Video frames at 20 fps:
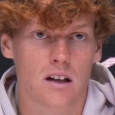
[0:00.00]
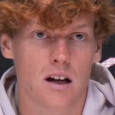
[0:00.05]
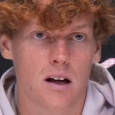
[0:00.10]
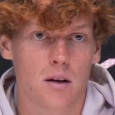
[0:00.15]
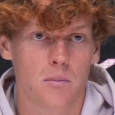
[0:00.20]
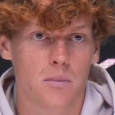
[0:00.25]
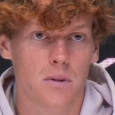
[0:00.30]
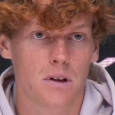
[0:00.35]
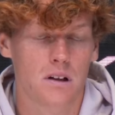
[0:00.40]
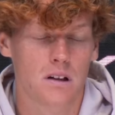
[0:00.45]

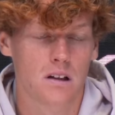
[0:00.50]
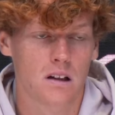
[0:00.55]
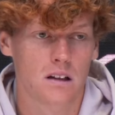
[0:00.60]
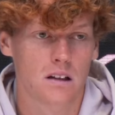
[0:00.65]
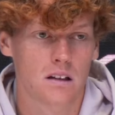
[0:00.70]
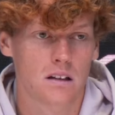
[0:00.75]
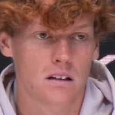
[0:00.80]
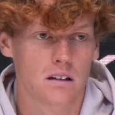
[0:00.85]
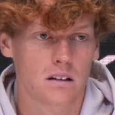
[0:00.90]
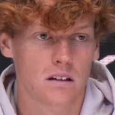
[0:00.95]
up and
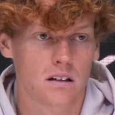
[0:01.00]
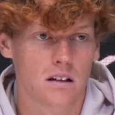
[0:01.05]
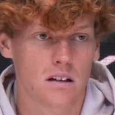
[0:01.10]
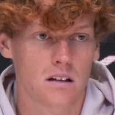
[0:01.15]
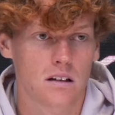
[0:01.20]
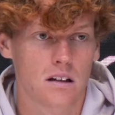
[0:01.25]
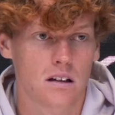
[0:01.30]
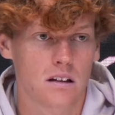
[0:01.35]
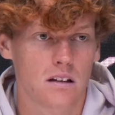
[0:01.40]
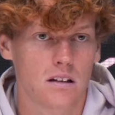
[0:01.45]

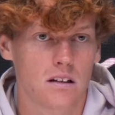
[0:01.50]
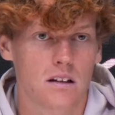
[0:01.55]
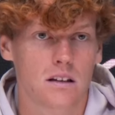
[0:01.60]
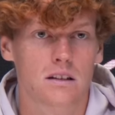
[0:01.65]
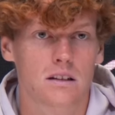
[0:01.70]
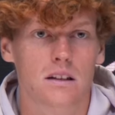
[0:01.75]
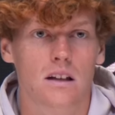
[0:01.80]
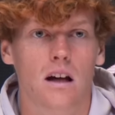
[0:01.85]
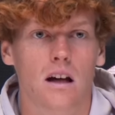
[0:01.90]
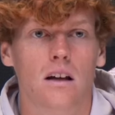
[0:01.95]
that he
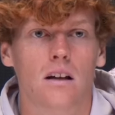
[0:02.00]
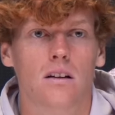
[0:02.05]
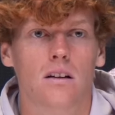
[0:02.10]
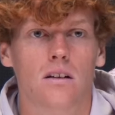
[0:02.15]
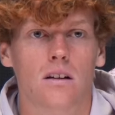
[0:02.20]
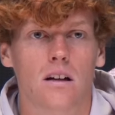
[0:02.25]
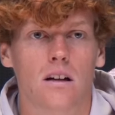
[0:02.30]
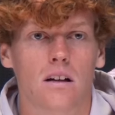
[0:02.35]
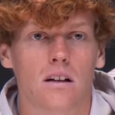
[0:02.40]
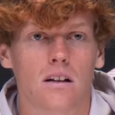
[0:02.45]
has done in
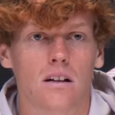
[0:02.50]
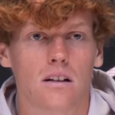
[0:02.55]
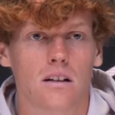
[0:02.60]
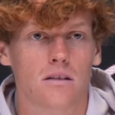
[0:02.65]
the